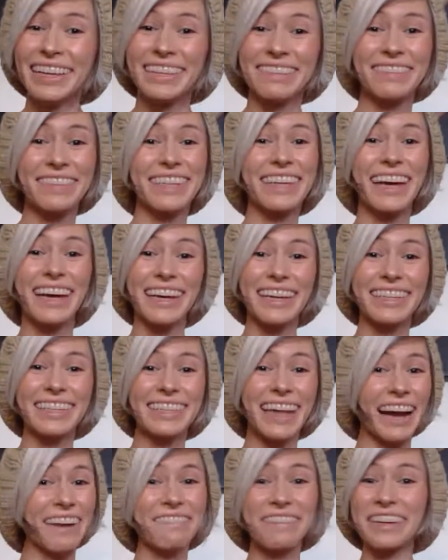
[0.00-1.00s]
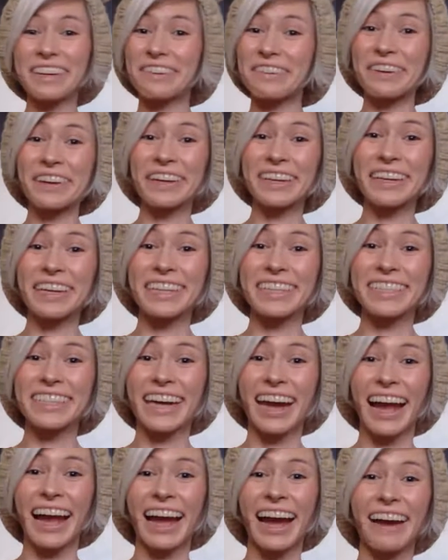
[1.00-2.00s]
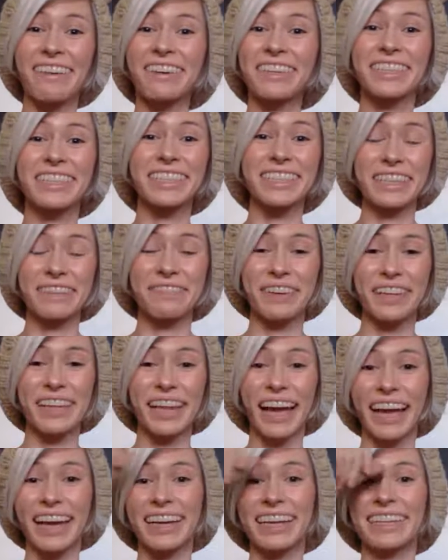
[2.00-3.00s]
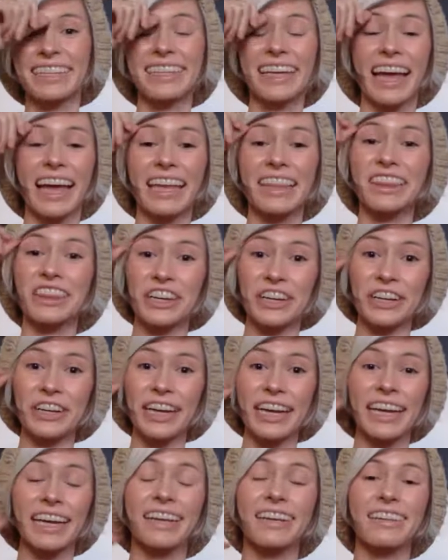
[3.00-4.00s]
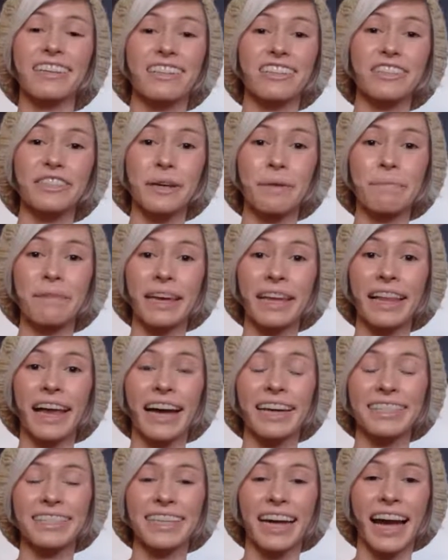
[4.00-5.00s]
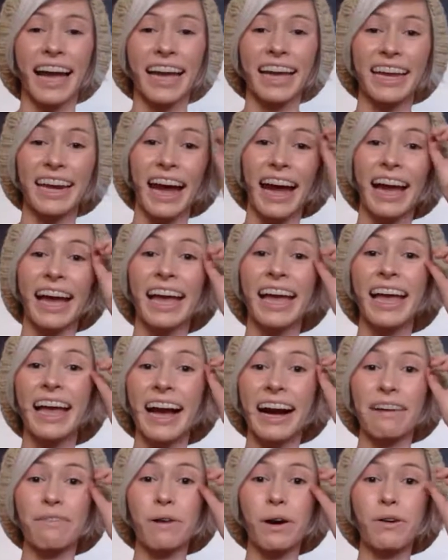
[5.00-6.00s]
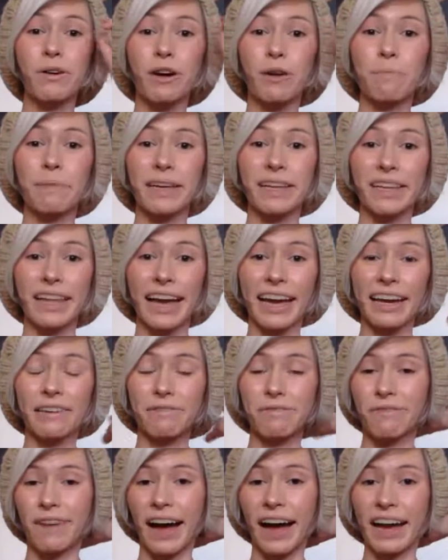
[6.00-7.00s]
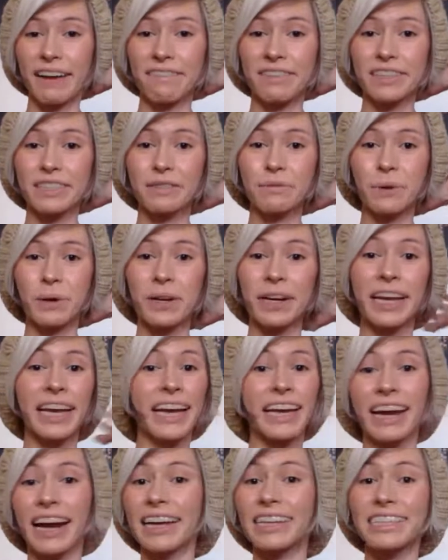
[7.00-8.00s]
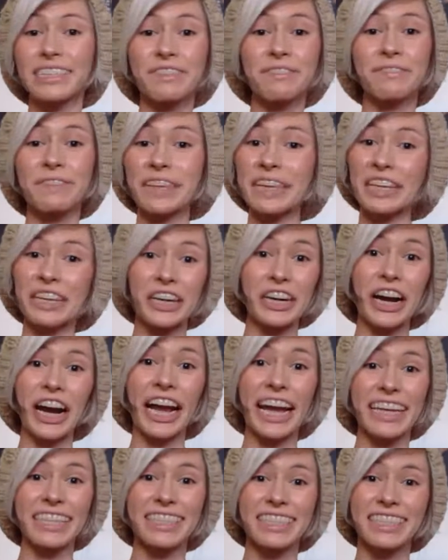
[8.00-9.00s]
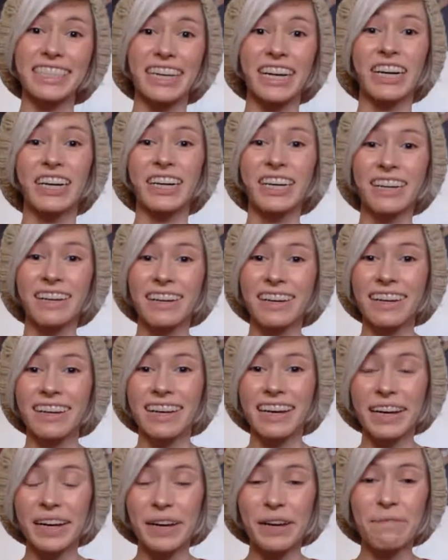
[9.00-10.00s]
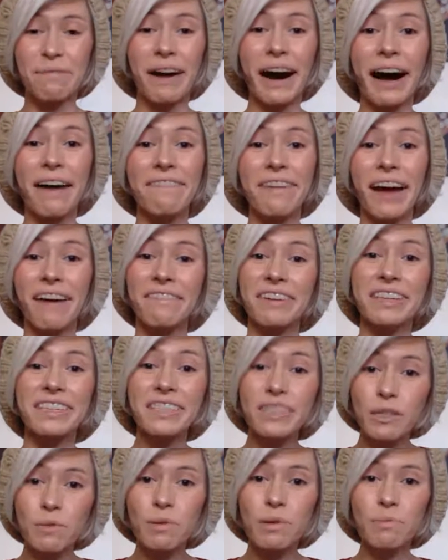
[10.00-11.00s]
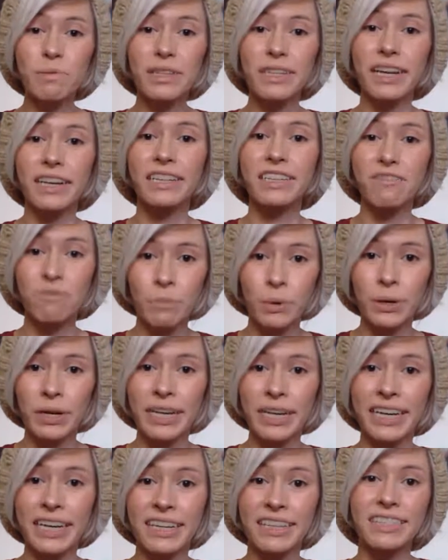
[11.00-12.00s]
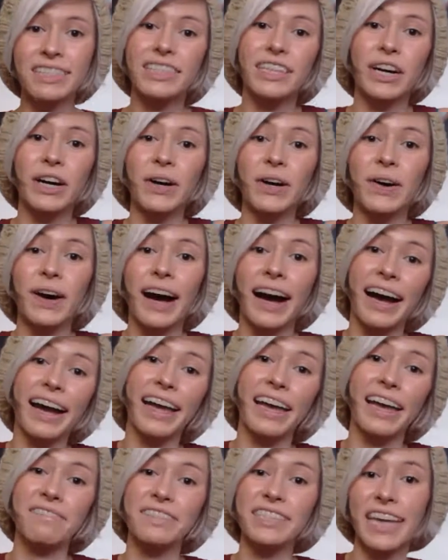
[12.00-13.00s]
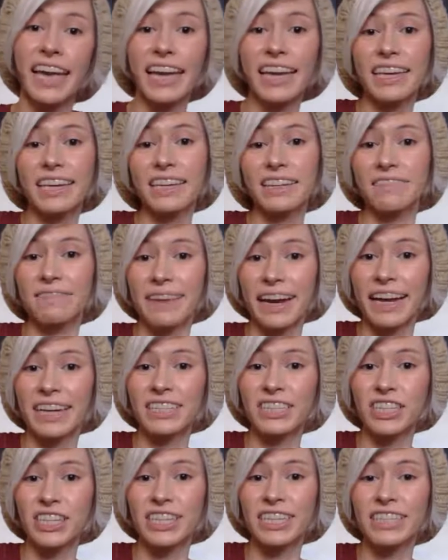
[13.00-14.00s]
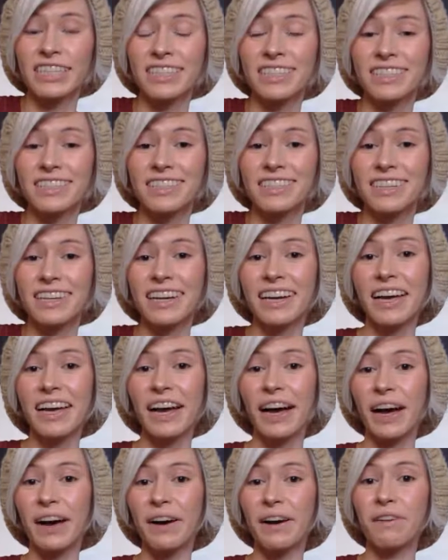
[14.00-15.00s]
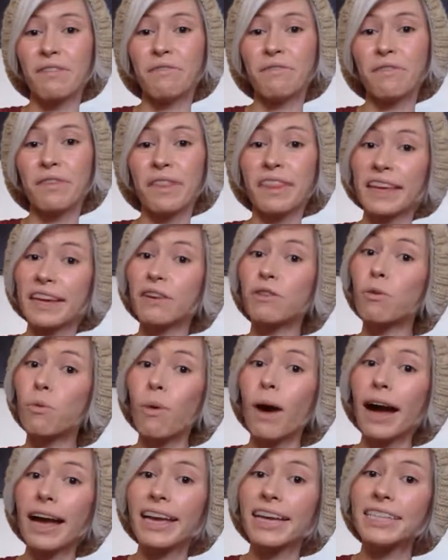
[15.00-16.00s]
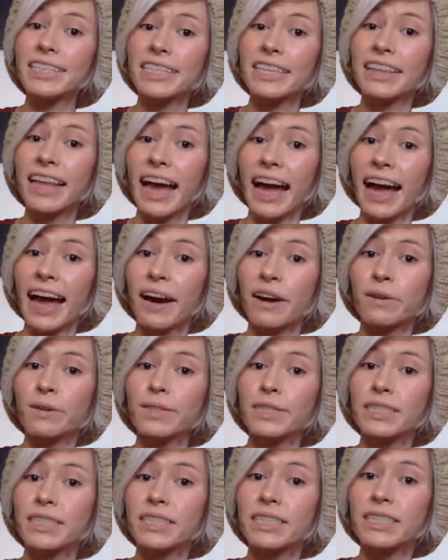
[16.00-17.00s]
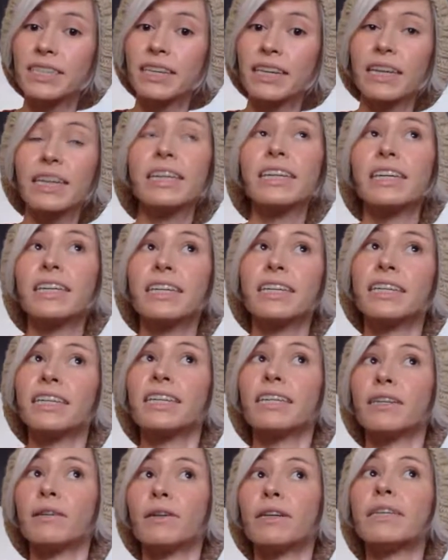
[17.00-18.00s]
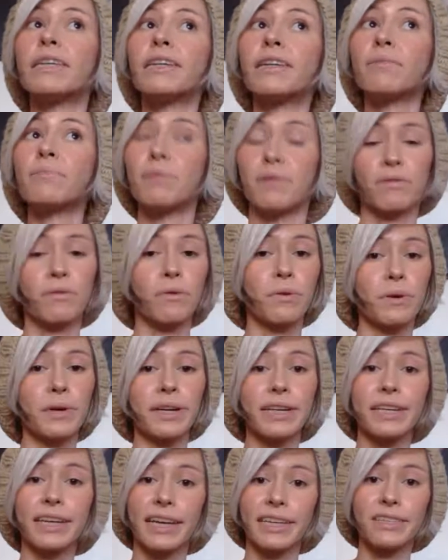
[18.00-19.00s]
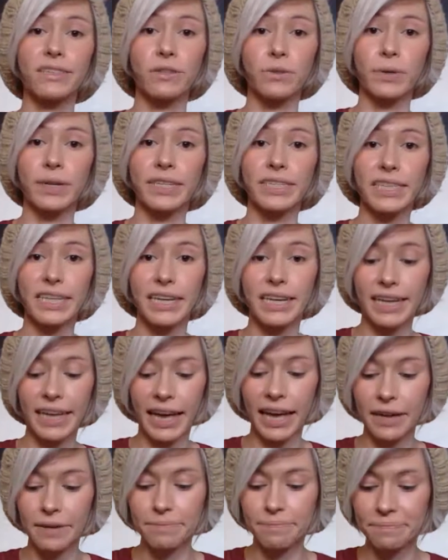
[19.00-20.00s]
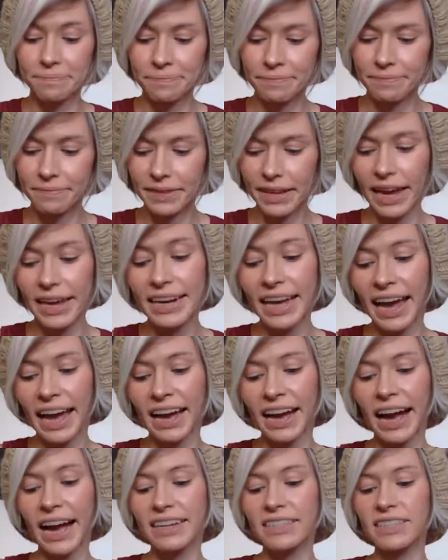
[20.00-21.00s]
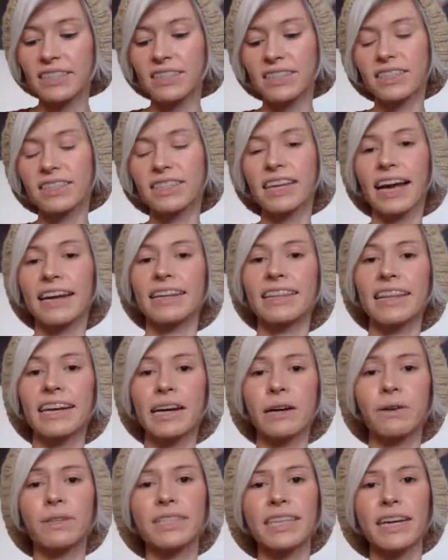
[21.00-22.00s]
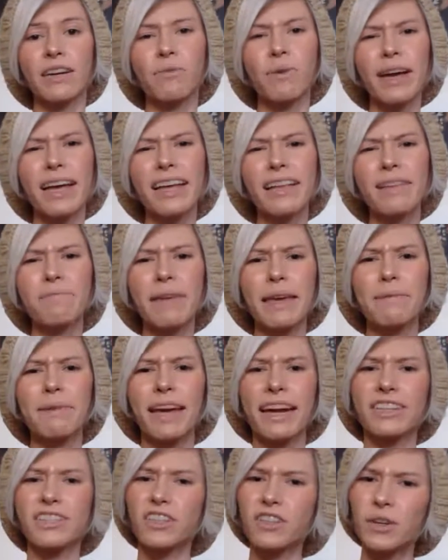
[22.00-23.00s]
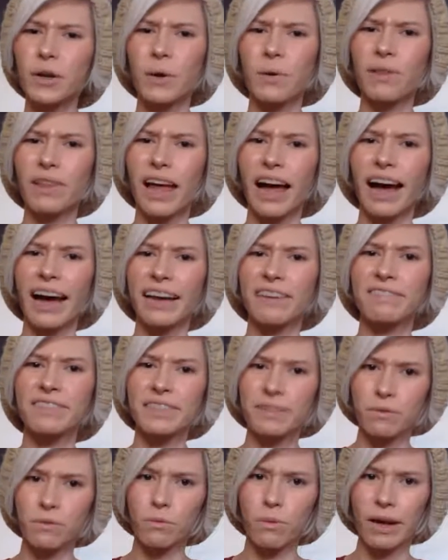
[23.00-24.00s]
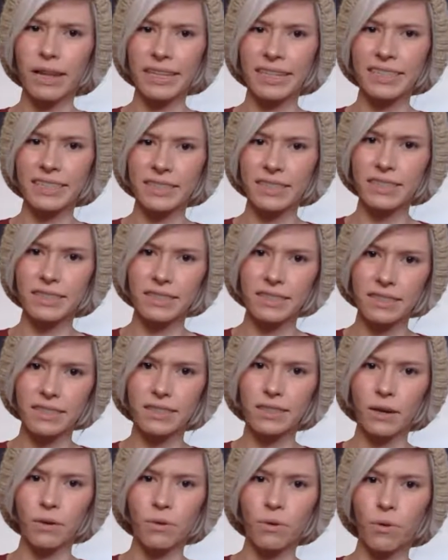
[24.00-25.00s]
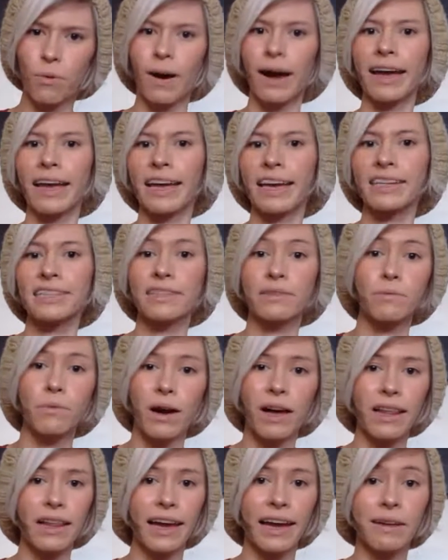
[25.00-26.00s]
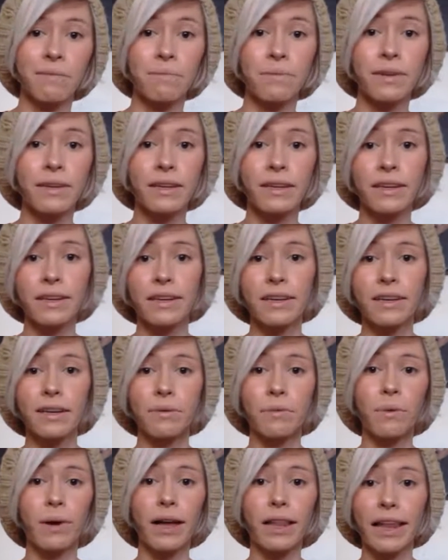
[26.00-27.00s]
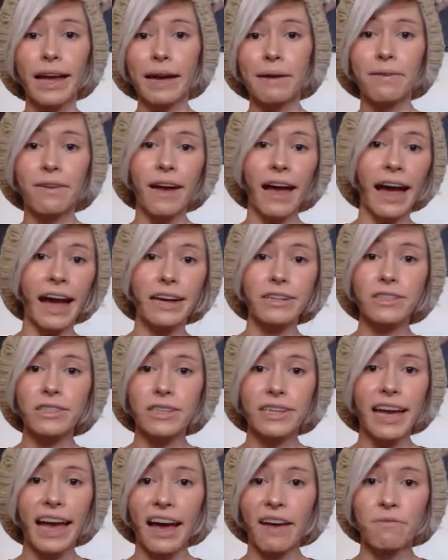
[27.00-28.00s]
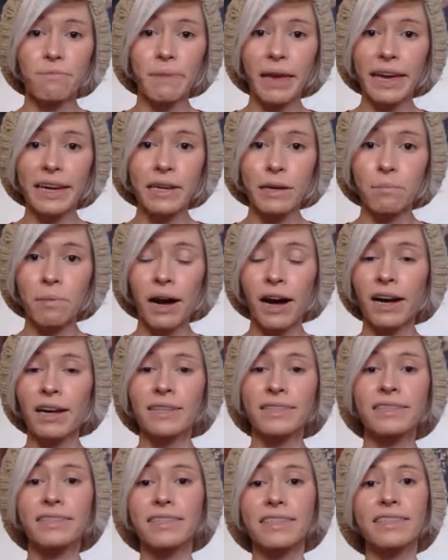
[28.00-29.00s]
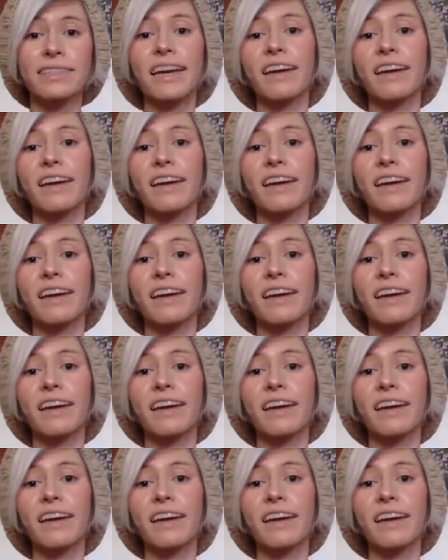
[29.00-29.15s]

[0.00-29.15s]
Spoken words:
because I feel real good today. I went to sleep at like 8:30 or something last night, and I woke up at like 5 this morning, and I just feel great. So I'm having a super productive morning. So I have taken advantage of the quiet in the house before it gets noisy again. And yeah, I just decided that I was like, well, maybe I should go live while it's so quiet and while I actually have makeup on, since